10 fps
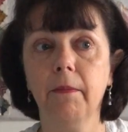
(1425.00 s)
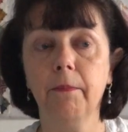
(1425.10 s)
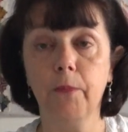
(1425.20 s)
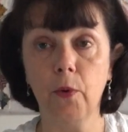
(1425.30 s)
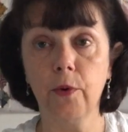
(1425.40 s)

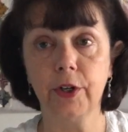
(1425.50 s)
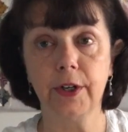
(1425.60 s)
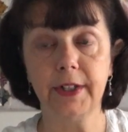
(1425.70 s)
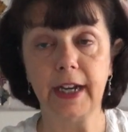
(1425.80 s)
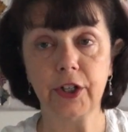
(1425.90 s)
border
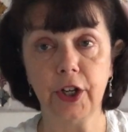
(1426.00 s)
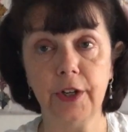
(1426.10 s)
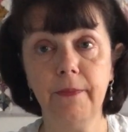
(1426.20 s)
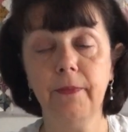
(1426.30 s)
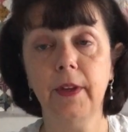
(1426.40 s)

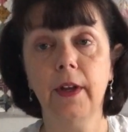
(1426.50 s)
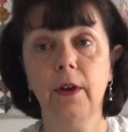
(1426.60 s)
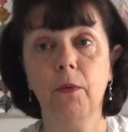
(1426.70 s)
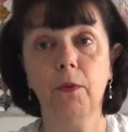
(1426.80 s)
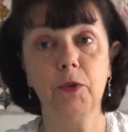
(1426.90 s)
session,
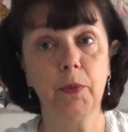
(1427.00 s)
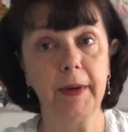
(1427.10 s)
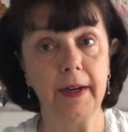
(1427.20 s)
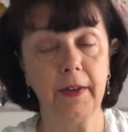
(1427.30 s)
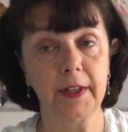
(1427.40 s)
which will be
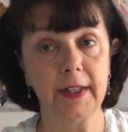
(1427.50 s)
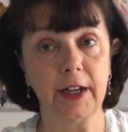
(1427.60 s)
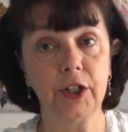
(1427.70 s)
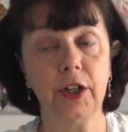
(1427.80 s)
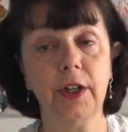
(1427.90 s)
another
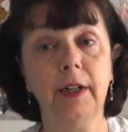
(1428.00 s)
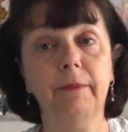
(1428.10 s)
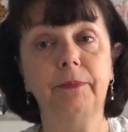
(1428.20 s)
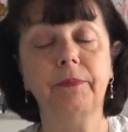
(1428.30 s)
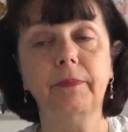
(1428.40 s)
session,
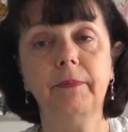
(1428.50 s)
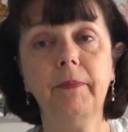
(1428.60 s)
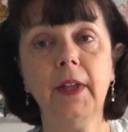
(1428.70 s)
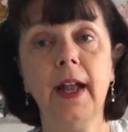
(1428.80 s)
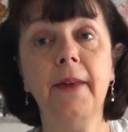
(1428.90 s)

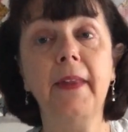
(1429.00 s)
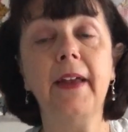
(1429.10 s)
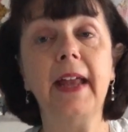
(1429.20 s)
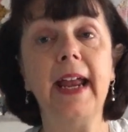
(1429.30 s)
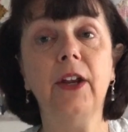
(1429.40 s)
and
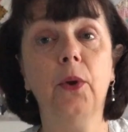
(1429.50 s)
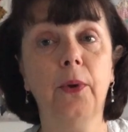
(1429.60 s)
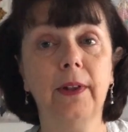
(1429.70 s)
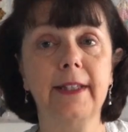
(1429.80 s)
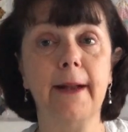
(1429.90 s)
then a
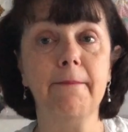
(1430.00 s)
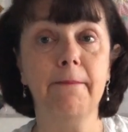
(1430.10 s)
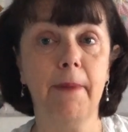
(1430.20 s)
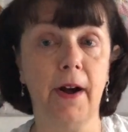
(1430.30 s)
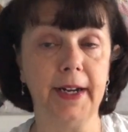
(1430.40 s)
quilt and
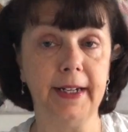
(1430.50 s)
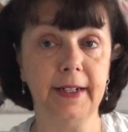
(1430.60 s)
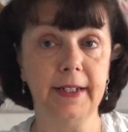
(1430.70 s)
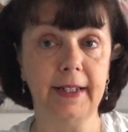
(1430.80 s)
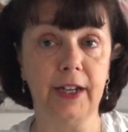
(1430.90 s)

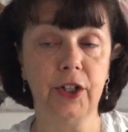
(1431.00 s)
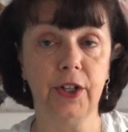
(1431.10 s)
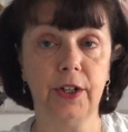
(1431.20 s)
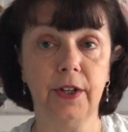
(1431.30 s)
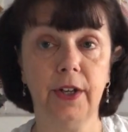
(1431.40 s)
bind
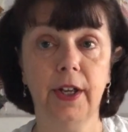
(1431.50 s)
session.